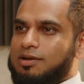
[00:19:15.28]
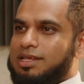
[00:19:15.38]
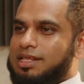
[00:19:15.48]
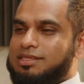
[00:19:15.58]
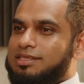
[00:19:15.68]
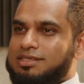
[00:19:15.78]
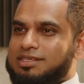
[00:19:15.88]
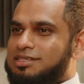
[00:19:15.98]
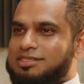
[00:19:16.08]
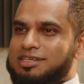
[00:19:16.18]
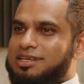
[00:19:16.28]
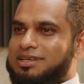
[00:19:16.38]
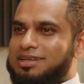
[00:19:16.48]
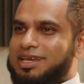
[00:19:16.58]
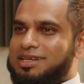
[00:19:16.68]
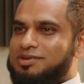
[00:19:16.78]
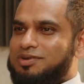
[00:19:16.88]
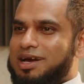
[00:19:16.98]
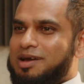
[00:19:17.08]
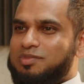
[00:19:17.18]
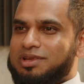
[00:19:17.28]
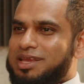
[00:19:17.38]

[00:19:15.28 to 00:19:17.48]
i was like this is it like you know i'm